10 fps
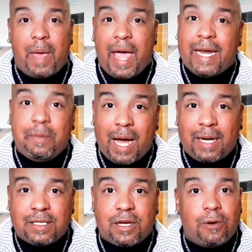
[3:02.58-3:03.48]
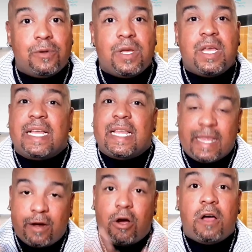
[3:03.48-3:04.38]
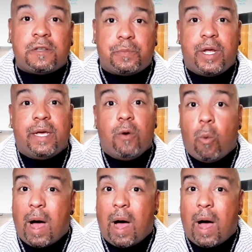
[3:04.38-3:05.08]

antibodies go, their offspring,